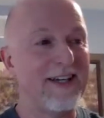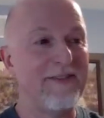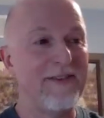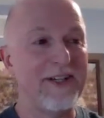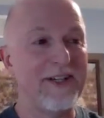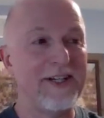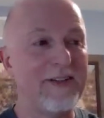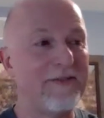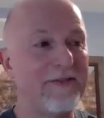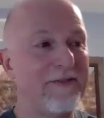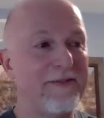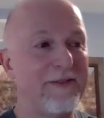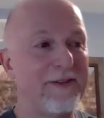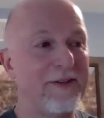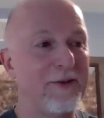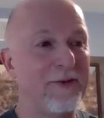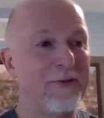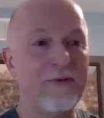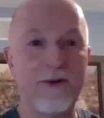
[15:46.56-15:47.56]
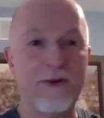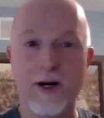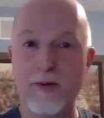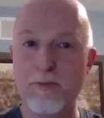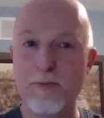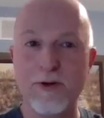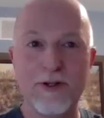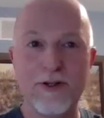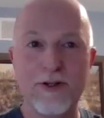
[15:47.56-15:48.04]
even if you
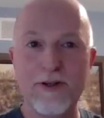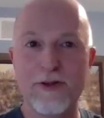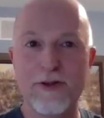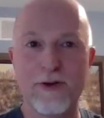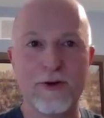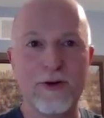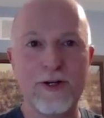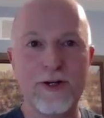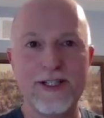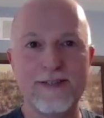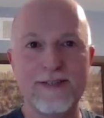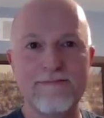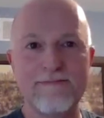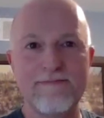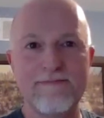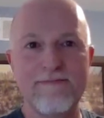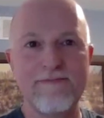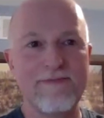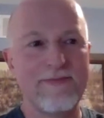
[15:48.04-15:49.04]
fumble through it,